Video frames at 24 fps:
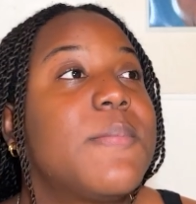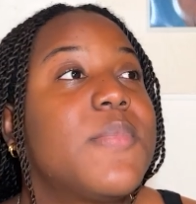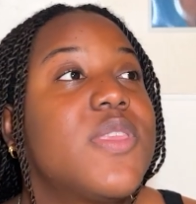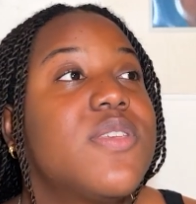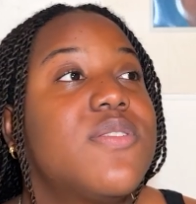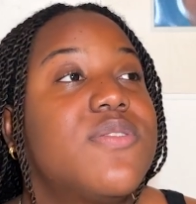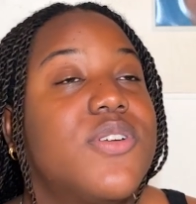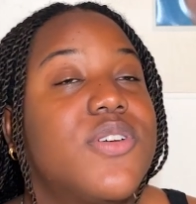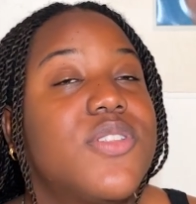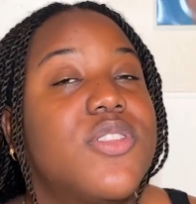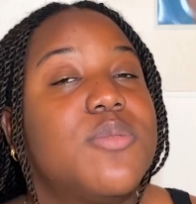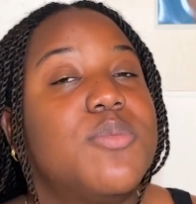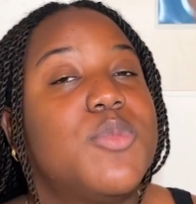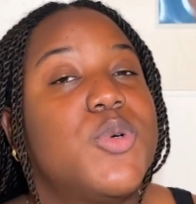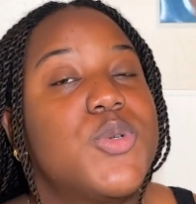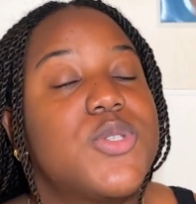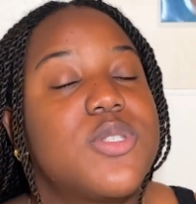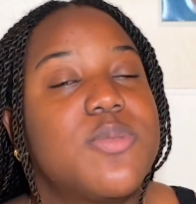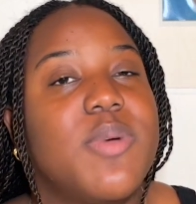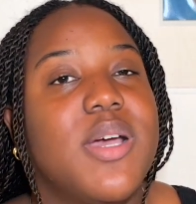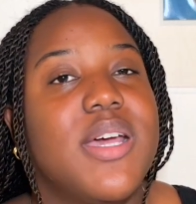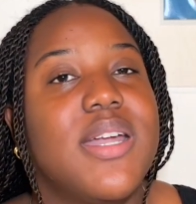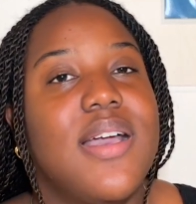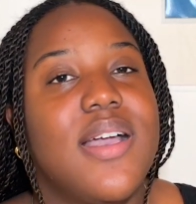for the
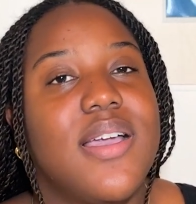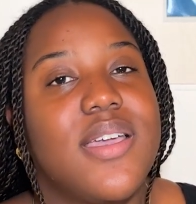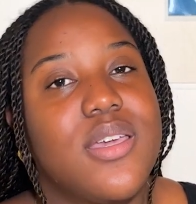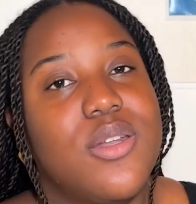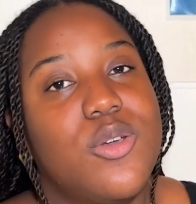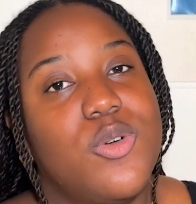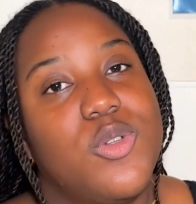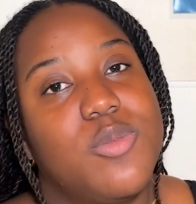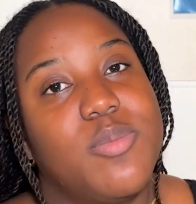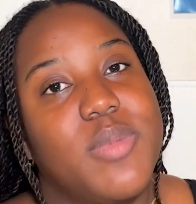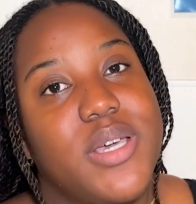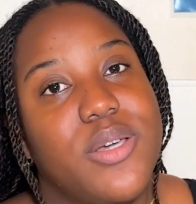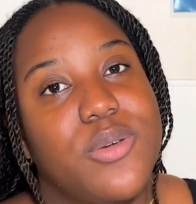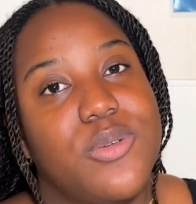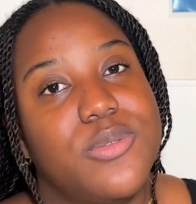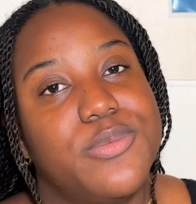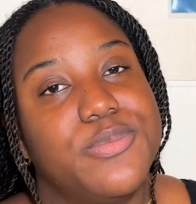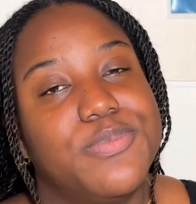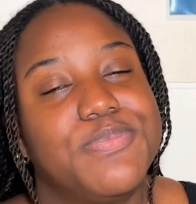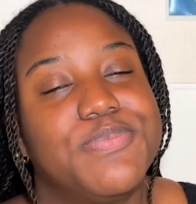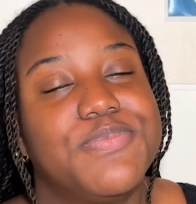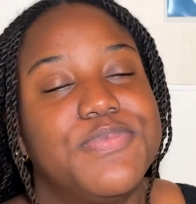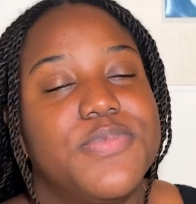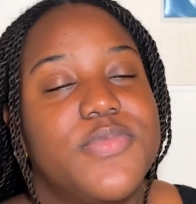most part, I can hold my own.
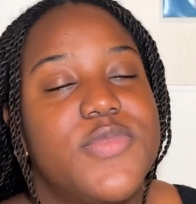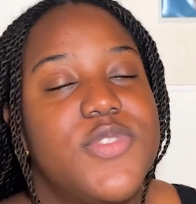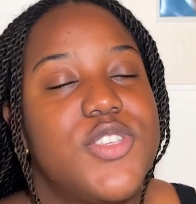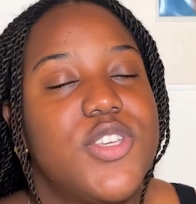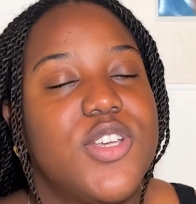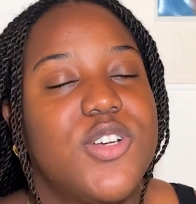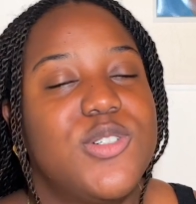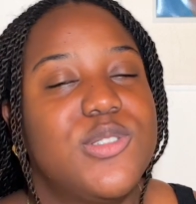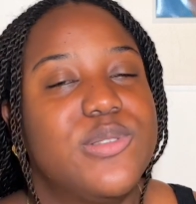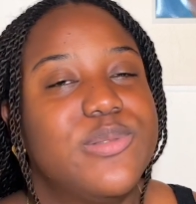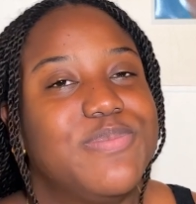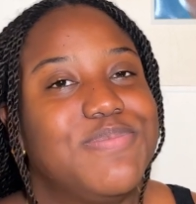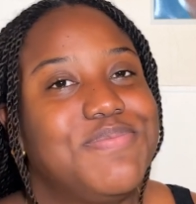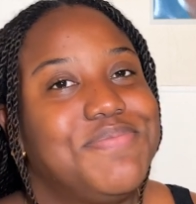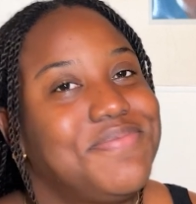So